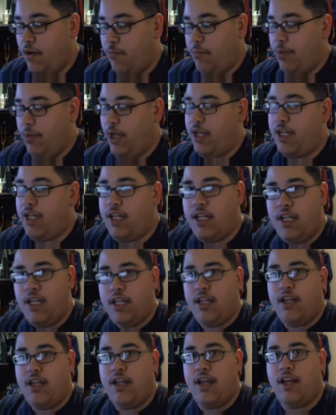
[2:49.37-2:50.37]
But
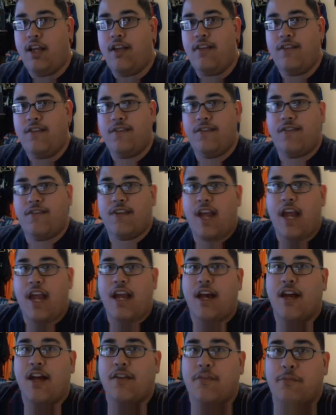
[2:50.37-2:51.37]
his
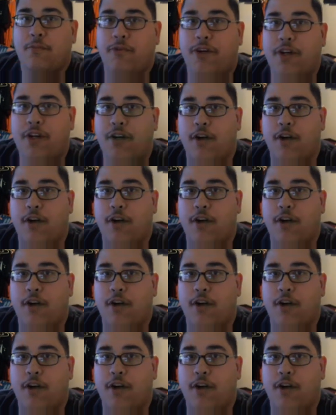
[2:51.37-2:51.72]
Chaos Marine